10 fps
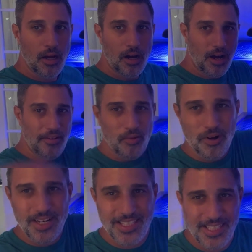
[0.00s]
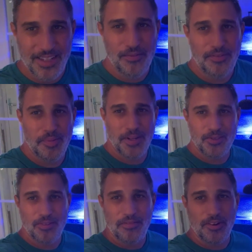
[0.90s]
Hi everyone, it's Neil from
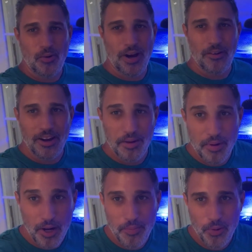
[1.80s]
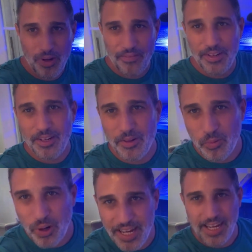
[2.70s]
Neil's Reef Aquarium. Hope you're all having a good
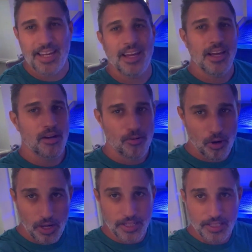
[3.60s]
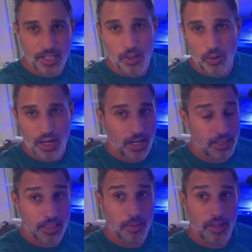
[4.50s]
week. Right, so
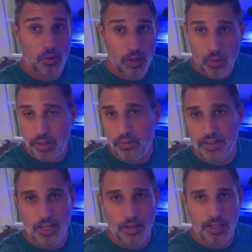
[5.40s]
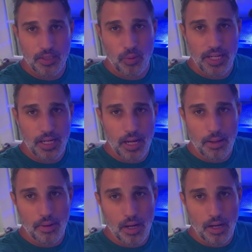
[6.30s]
it's going to be quite a quick video this week.
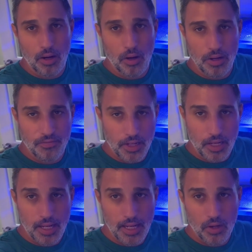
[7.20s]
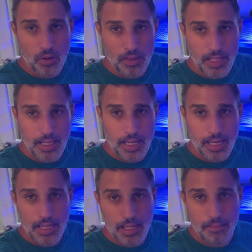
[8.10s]
I've got
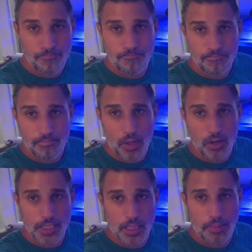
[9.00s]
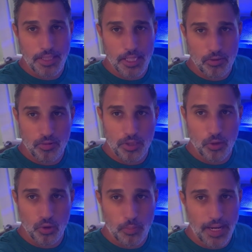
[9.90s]
the ICP test
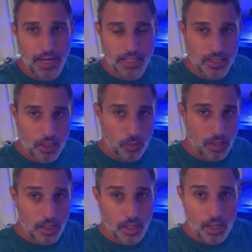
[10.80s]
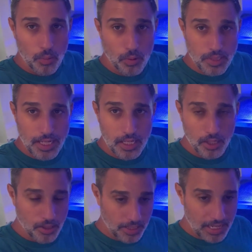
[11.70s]
results back. So we'll take a
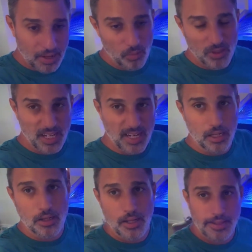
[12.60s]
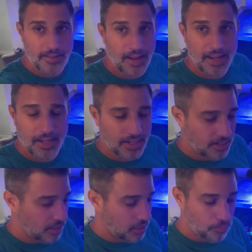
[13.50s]
look at that. We'll take a look at the tank
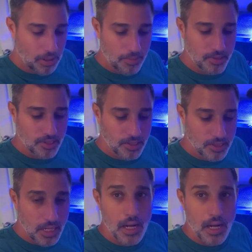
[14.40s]
and the parameters.